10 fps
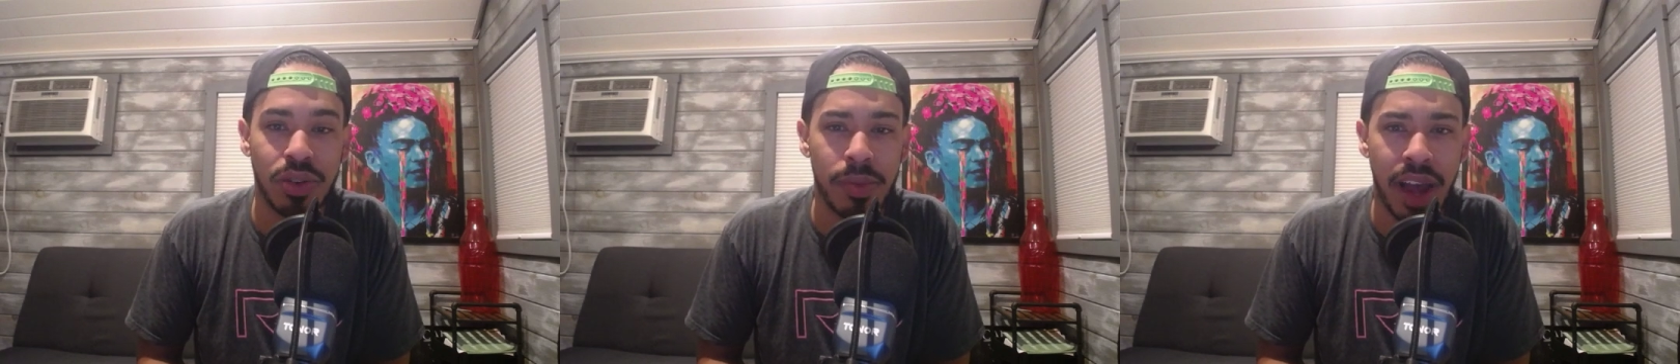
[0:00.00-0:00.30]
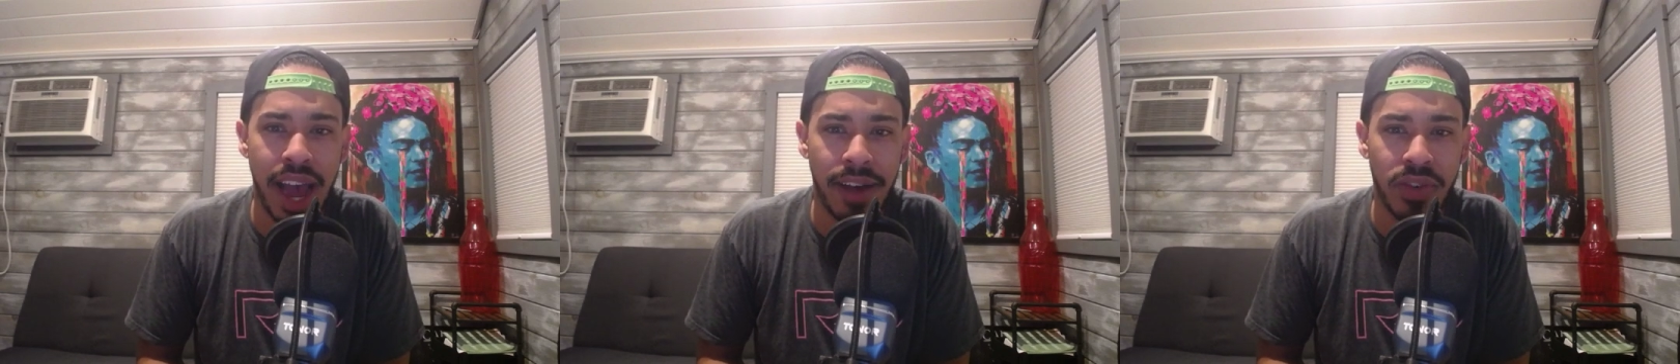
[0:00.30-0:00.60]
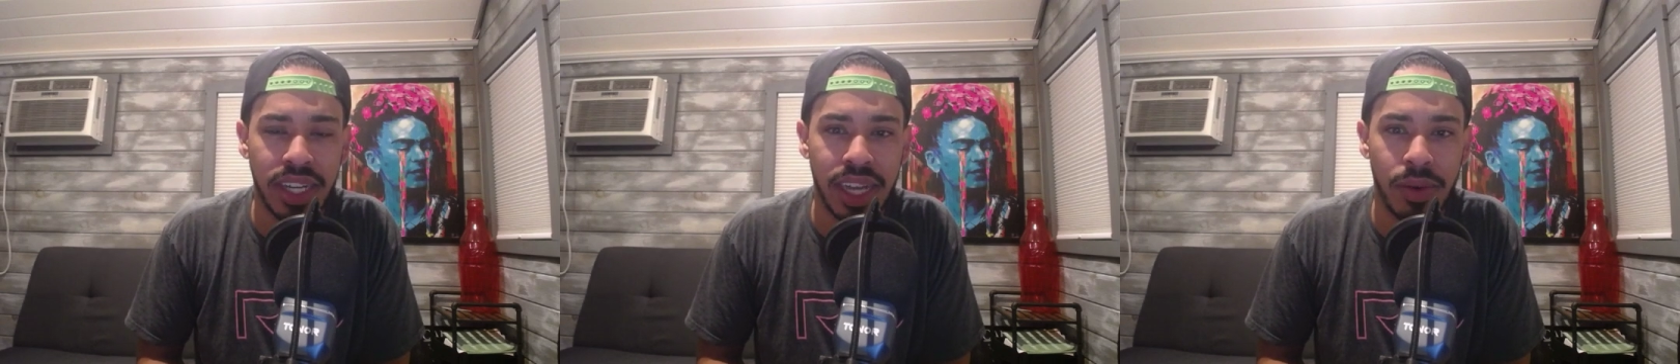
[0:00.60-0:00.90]
We're about
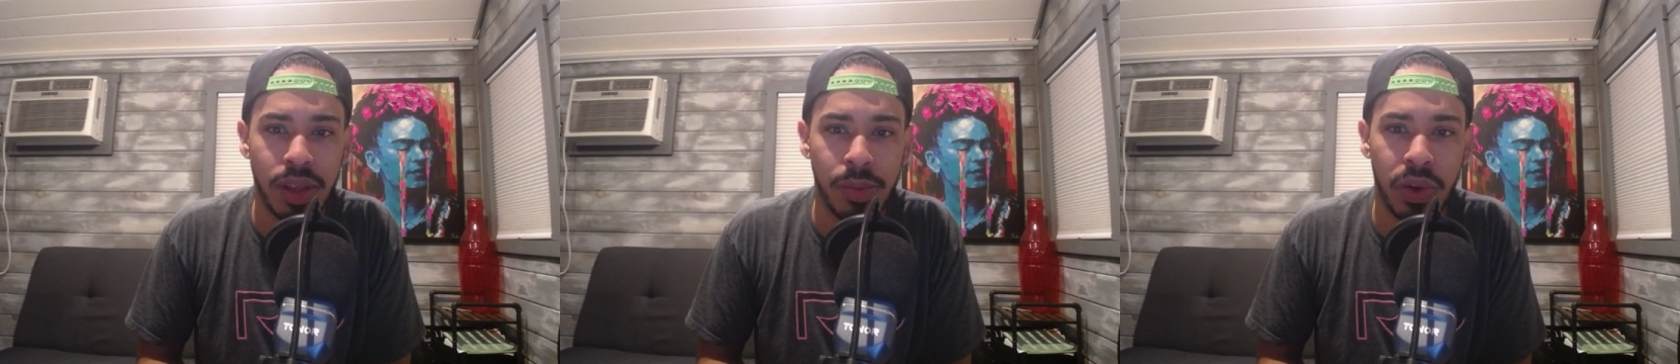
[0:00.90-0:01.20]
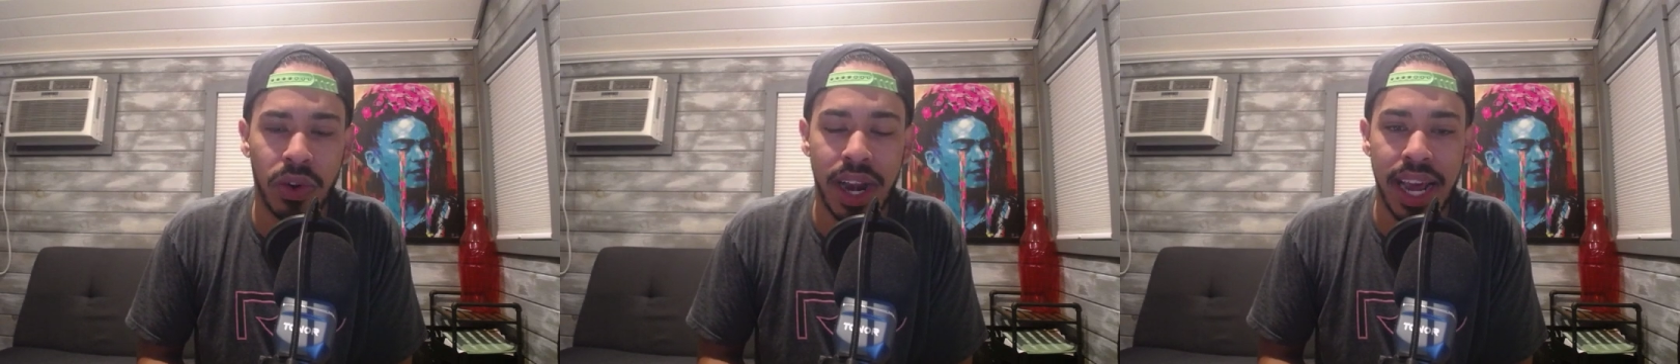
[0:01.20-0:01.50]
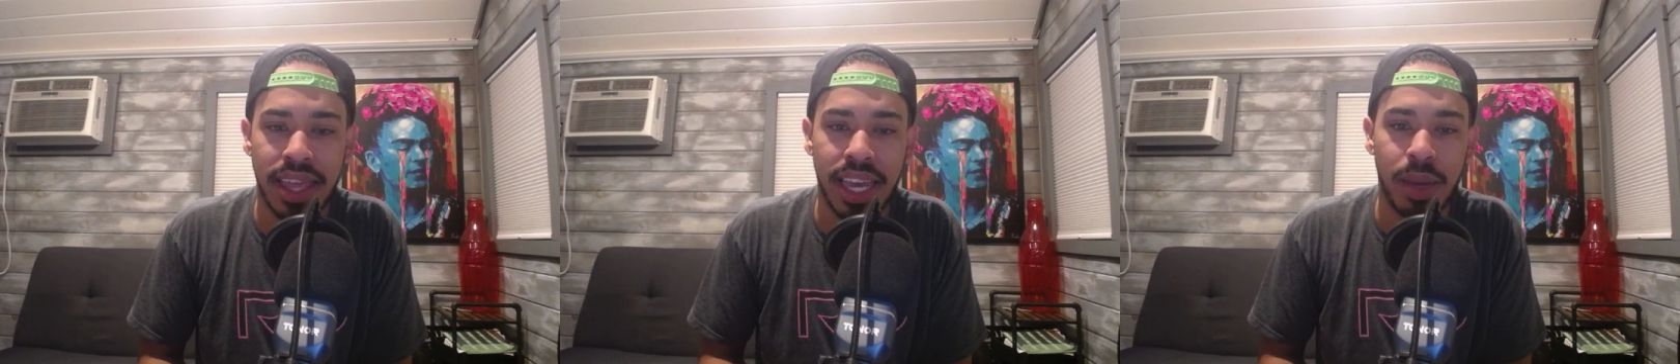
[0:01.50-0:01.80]
halfway done with the bull run, I
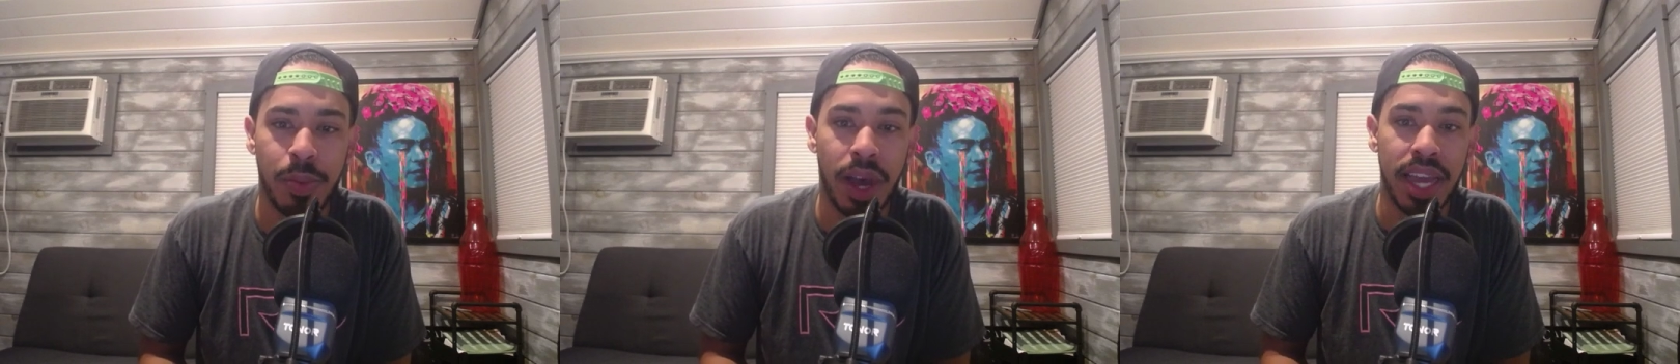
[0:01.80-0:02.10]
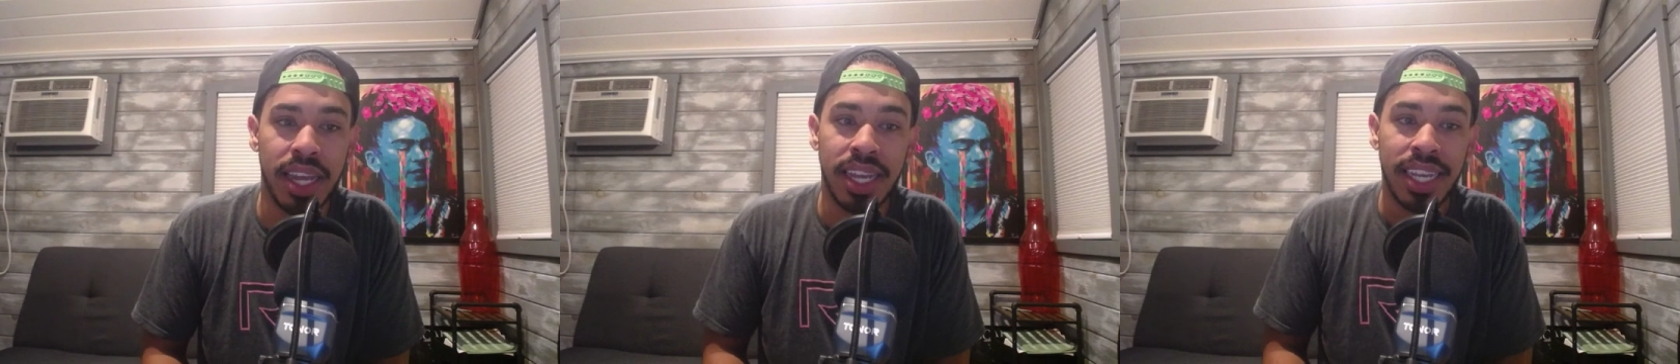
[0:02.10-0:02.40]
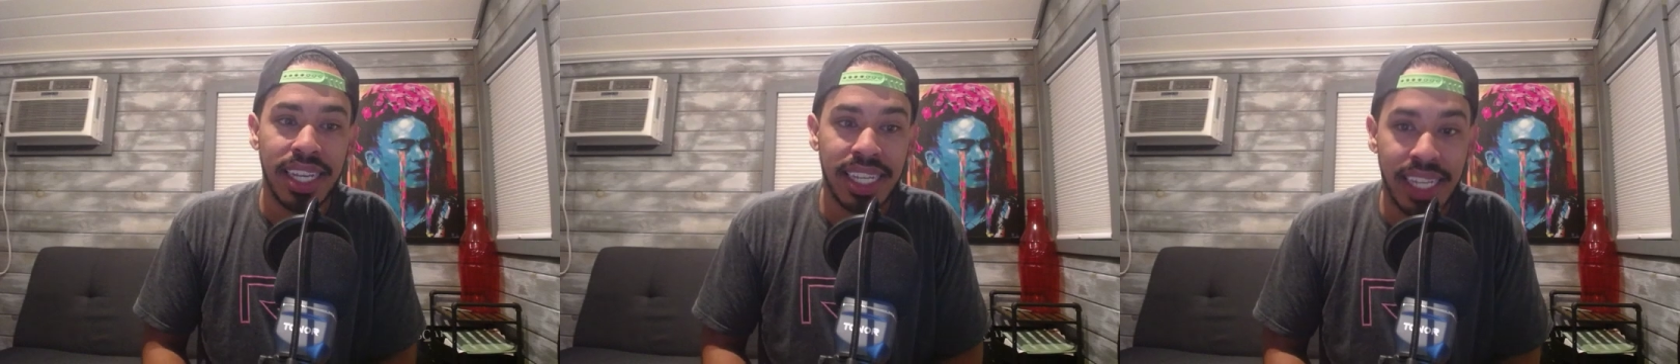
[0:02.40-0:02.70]
think, but
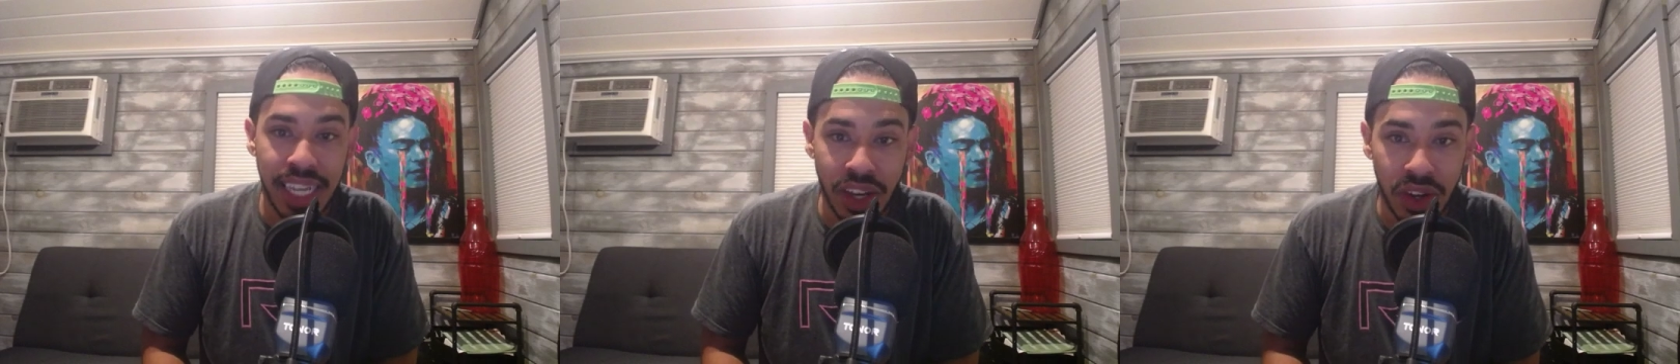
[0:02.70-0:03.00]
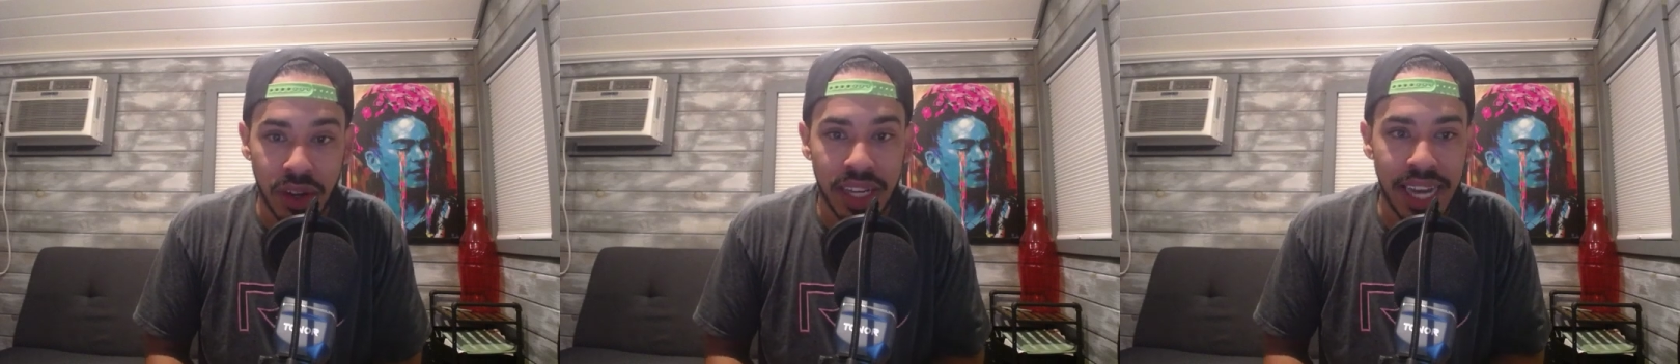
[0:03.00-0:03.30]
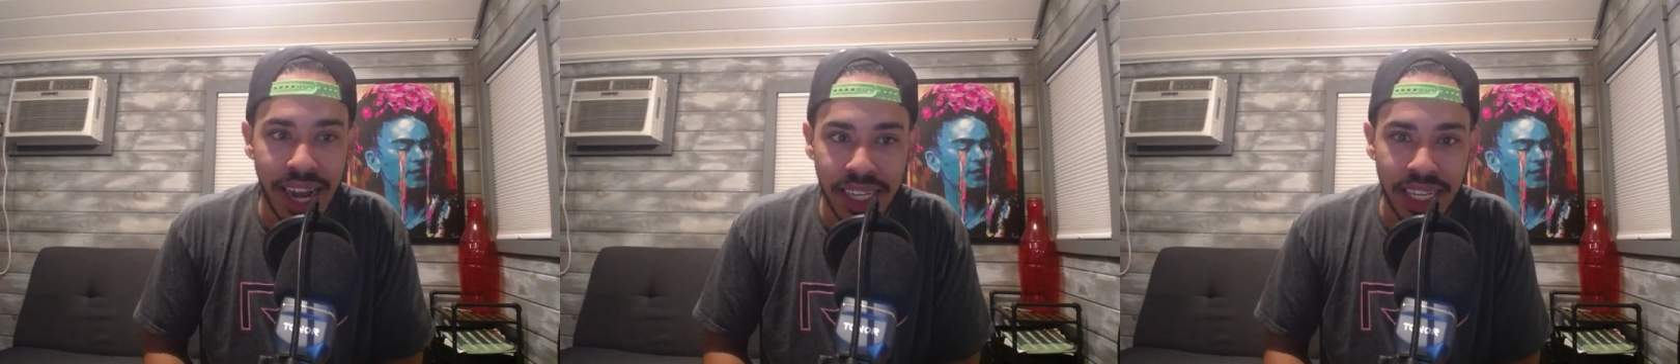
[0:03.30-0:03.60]
still
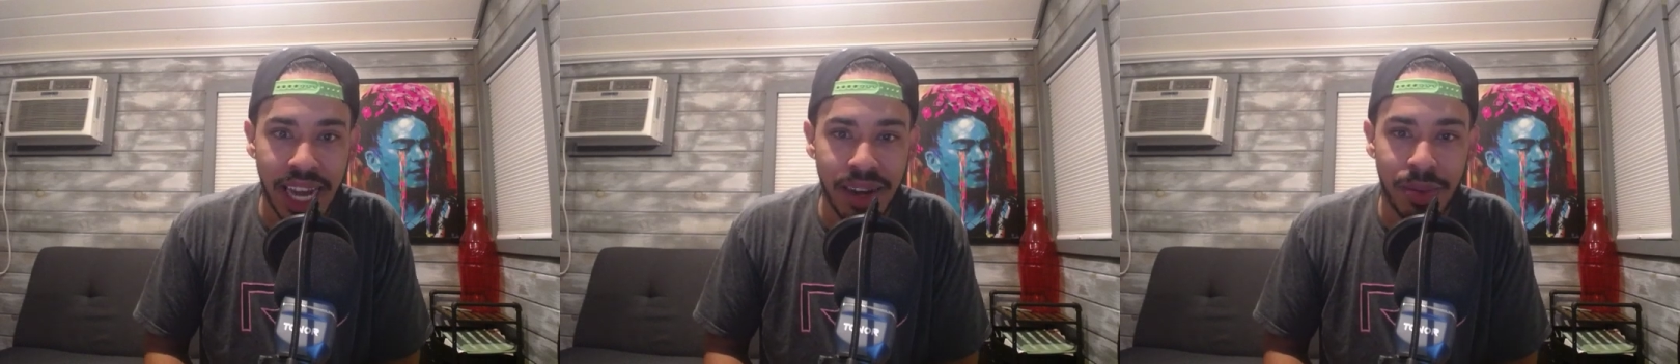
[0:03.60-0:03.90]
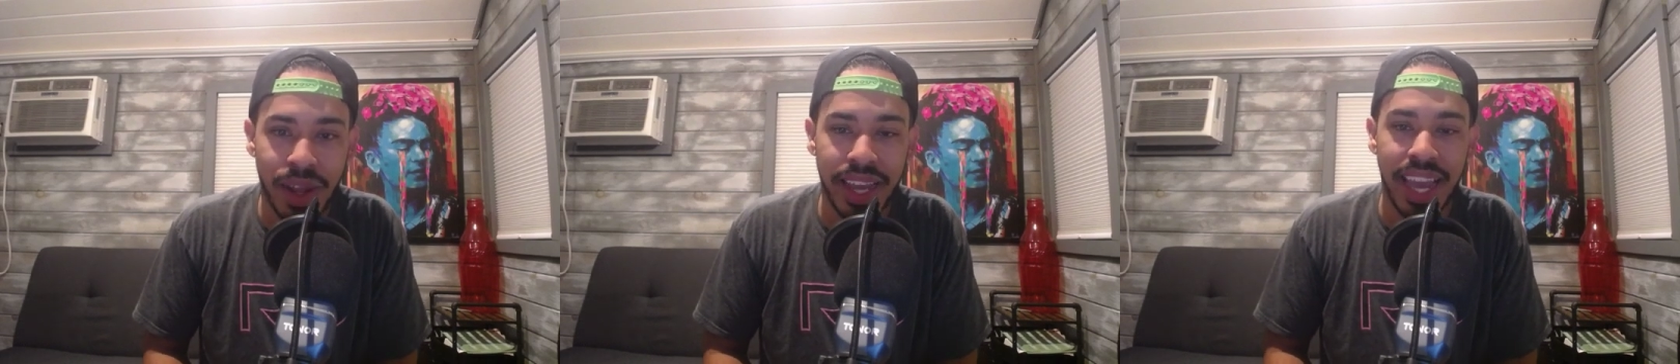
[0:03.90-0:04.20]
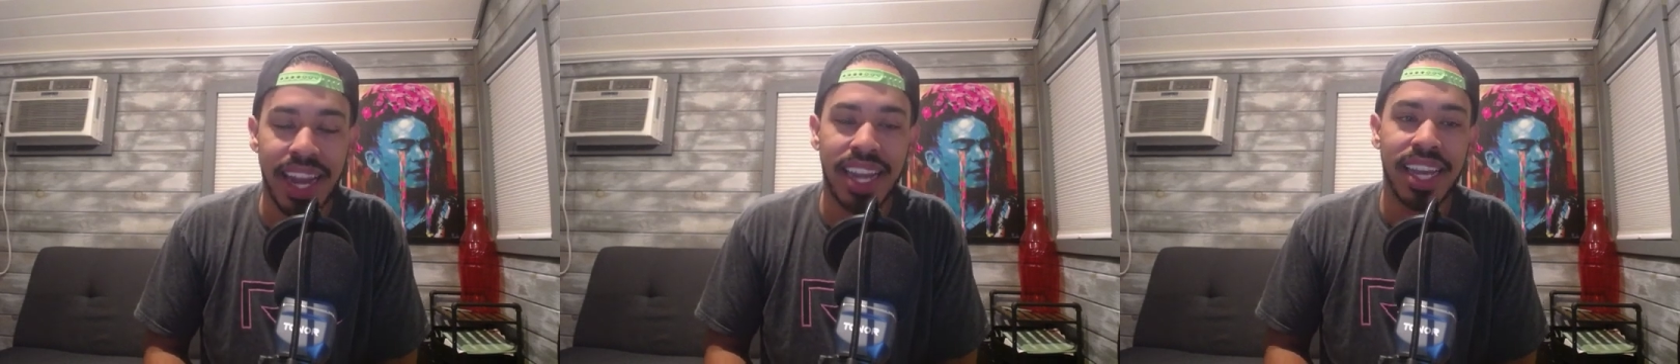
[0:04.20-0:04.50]
now is the time to plug
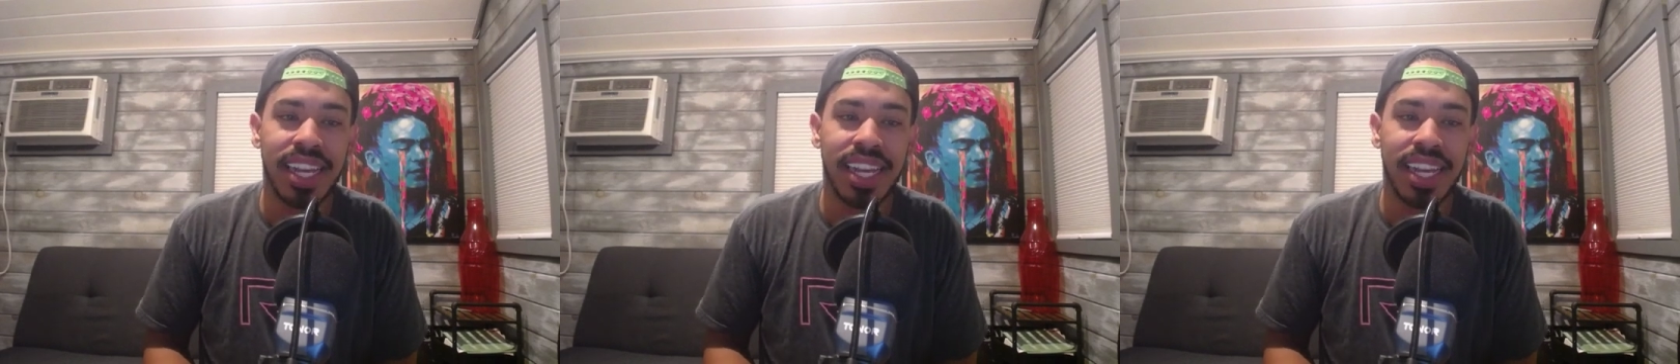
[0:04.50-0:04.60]
in.